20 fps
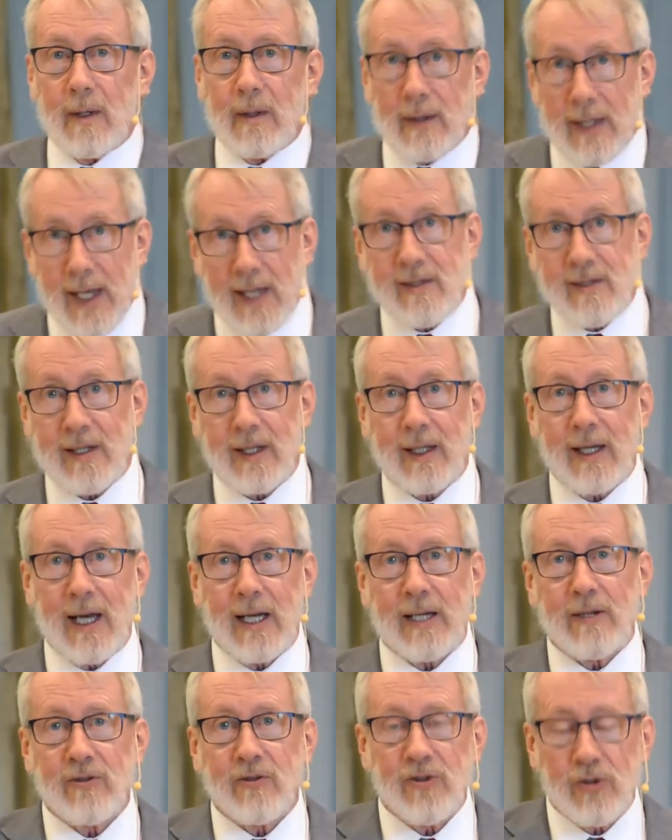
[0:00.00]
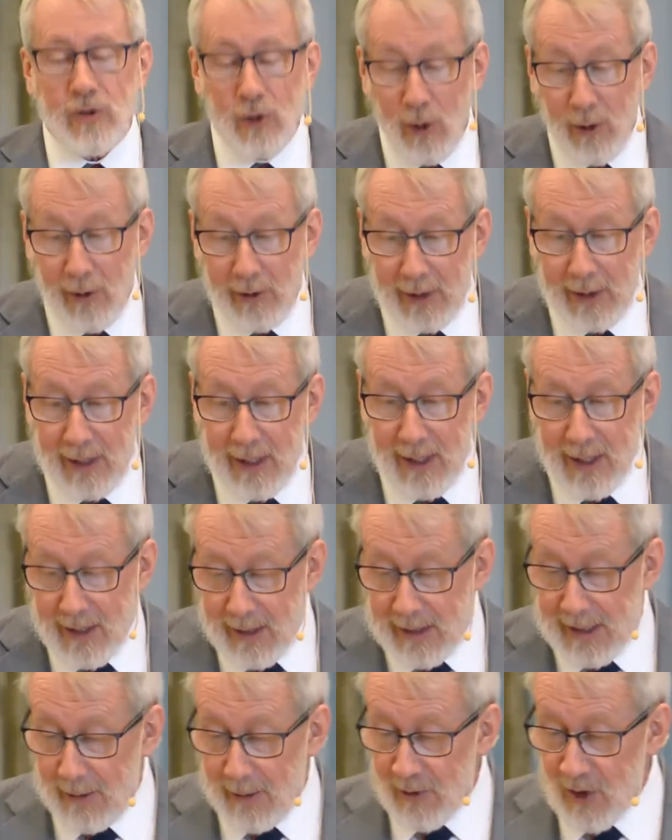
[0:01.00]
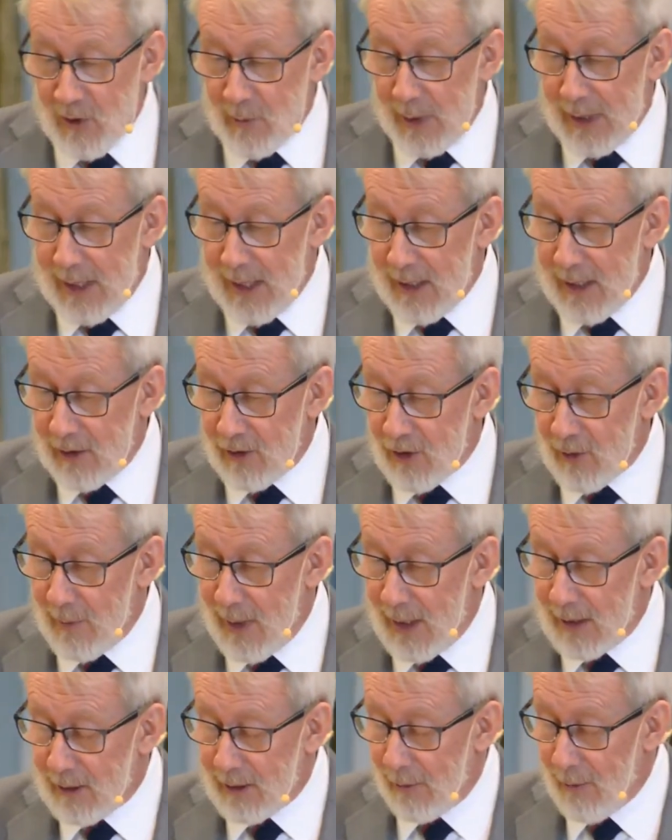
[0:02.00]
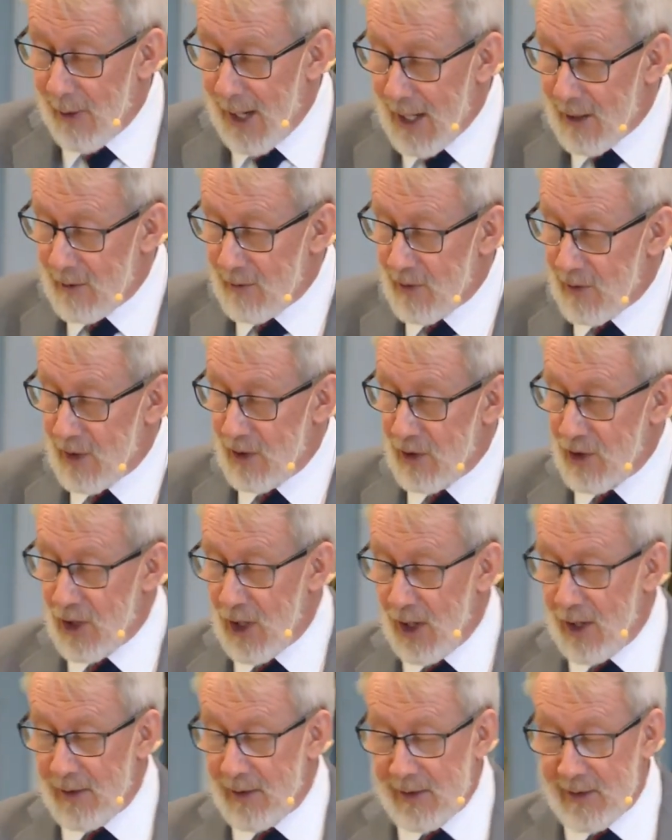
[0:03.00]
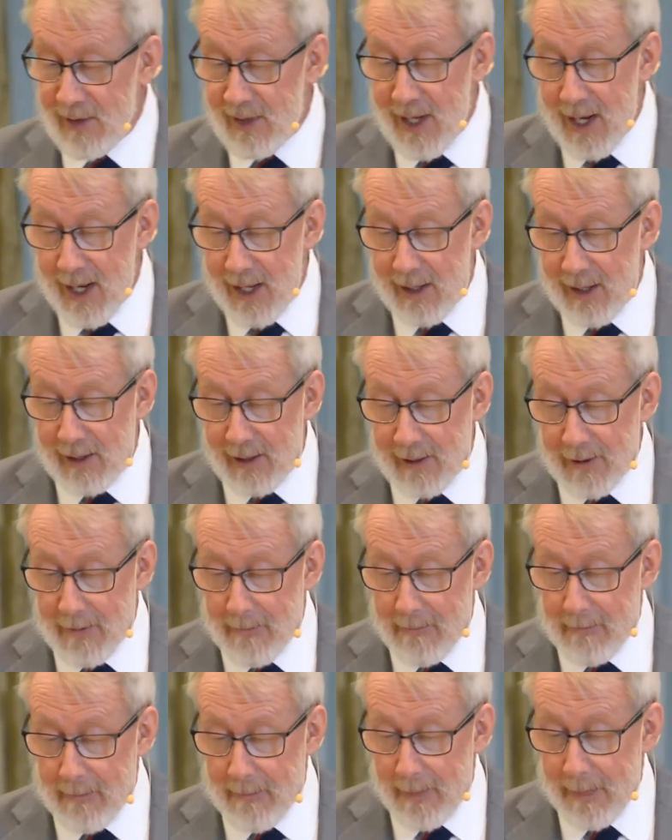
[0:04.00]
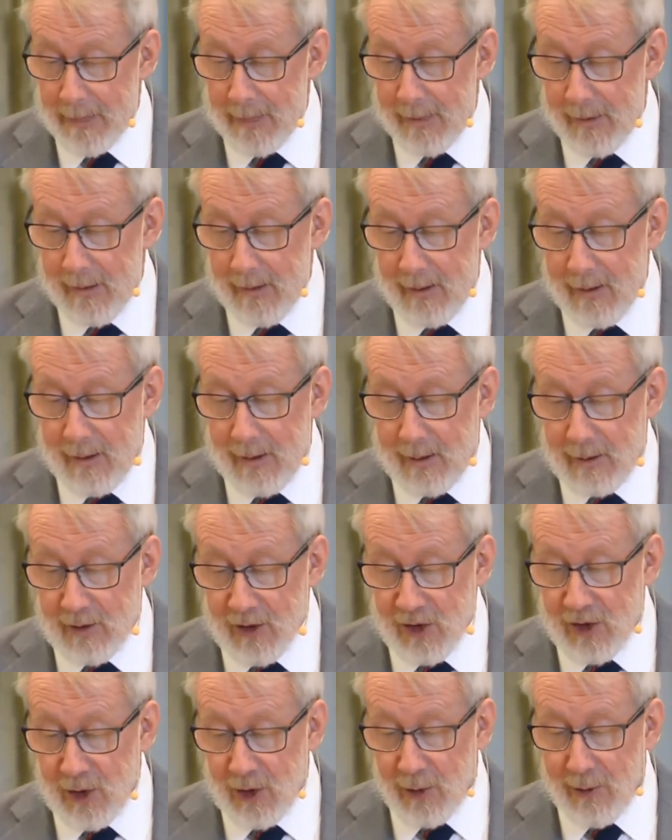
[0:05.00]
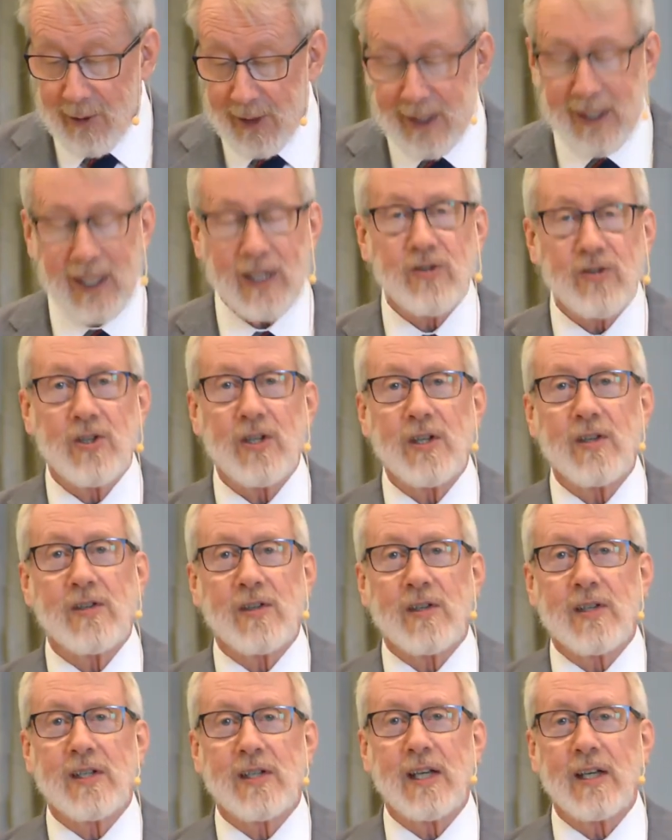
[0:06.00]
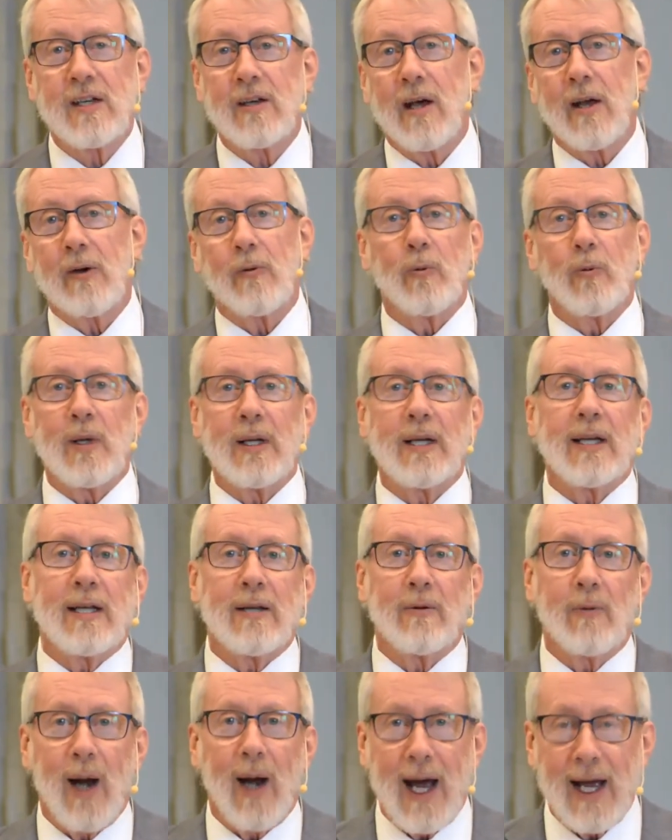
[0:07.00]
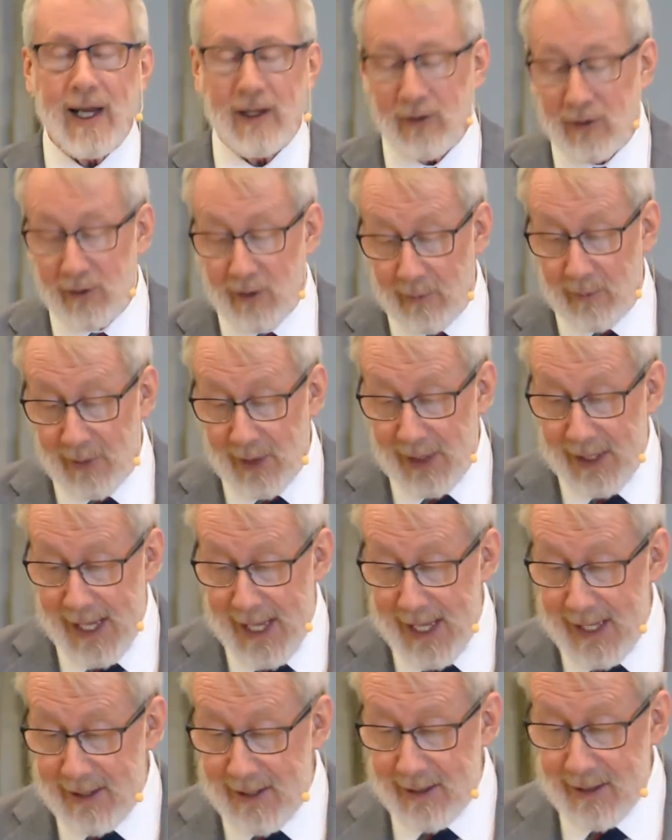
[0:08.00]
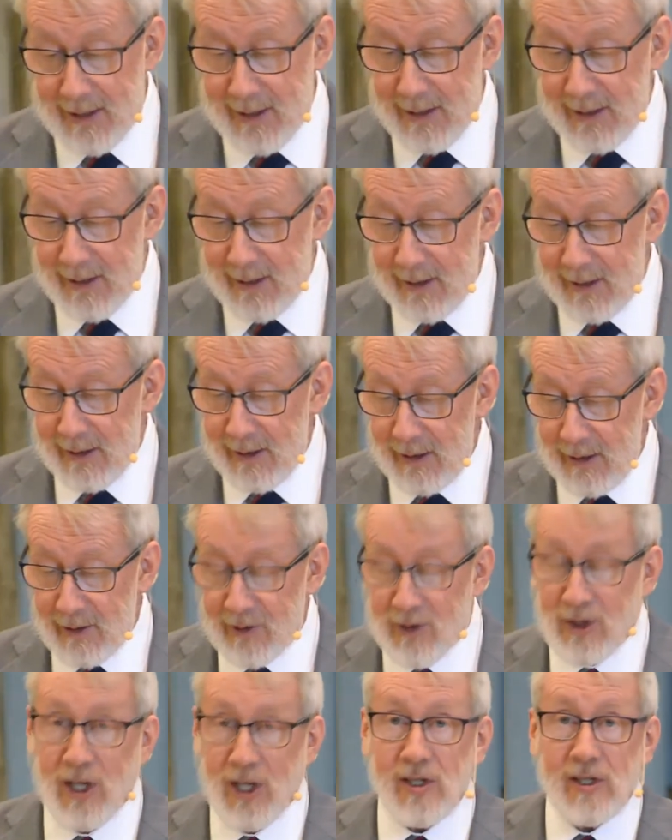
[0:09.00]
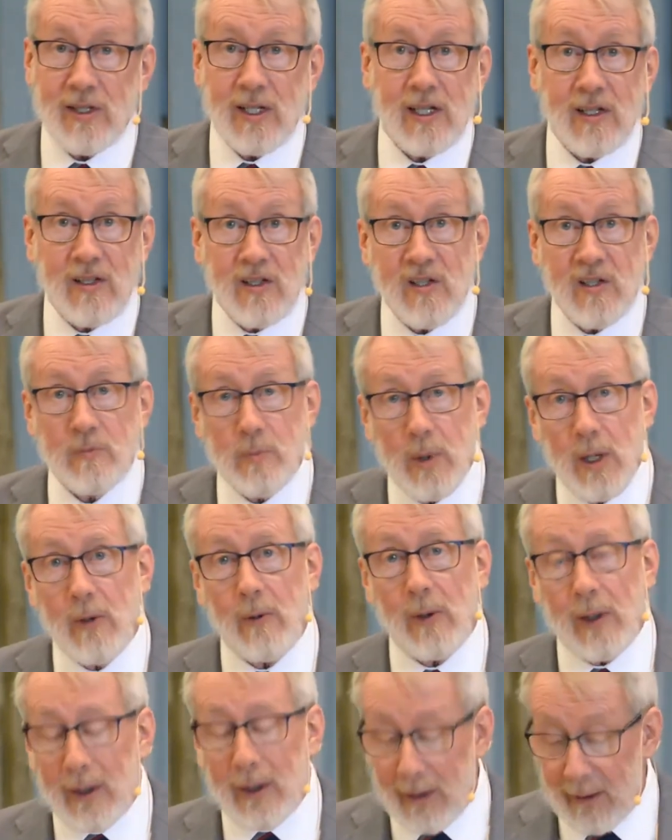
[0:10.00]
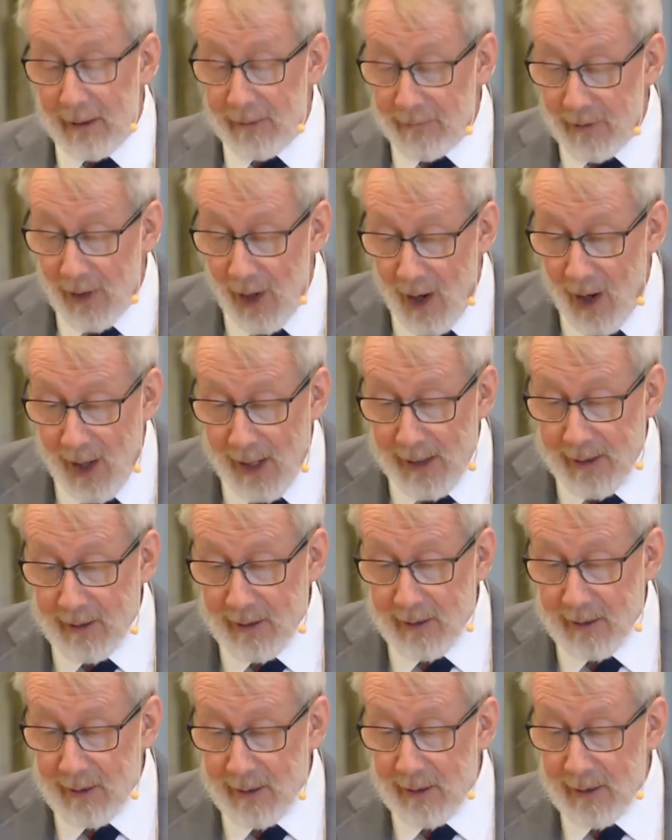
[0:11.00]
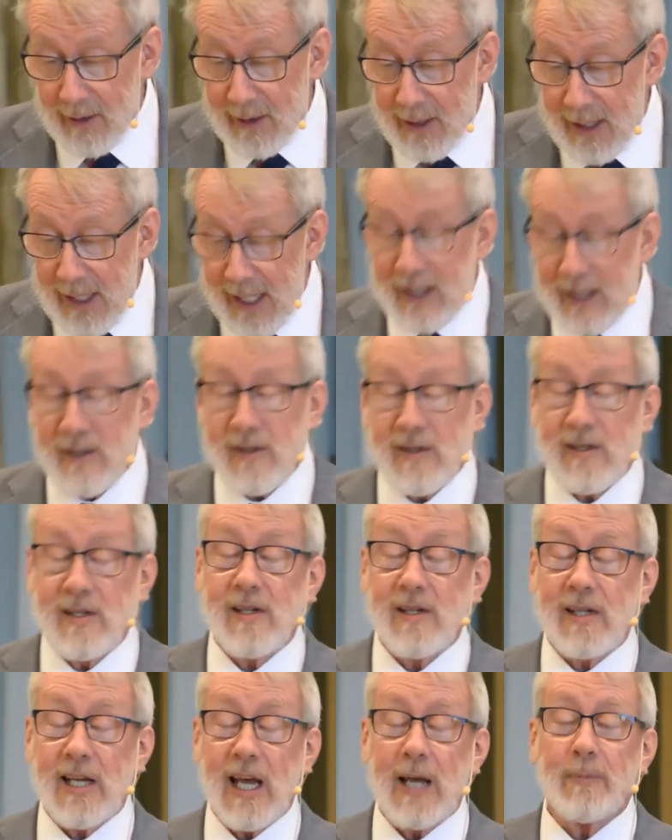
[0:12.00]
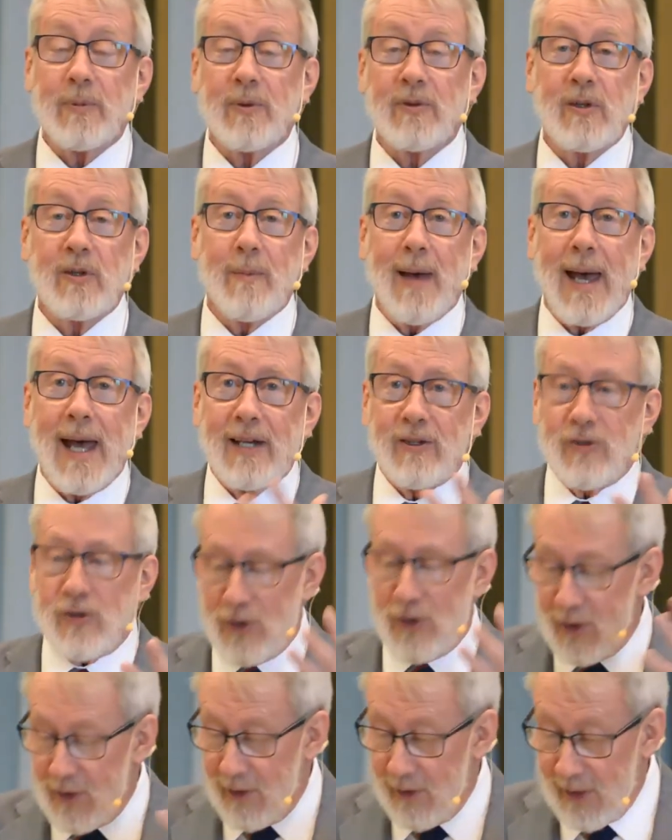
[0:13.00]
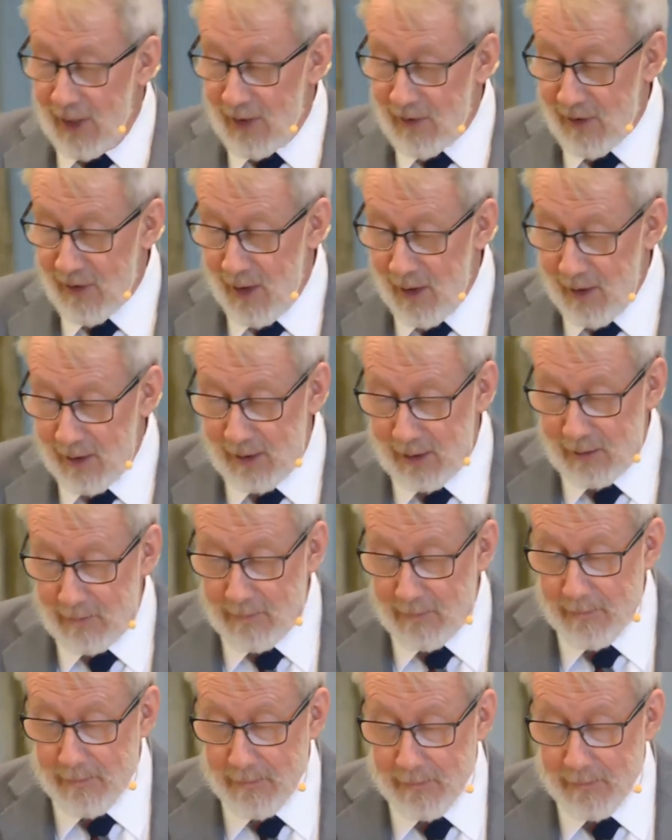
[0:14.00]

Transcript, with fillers: That's the kind of story that was beginning to make the rounds in John's day. The story that Jesus did not really rise from the dead, just his spirit lived on, and his disciples imagined they saw him.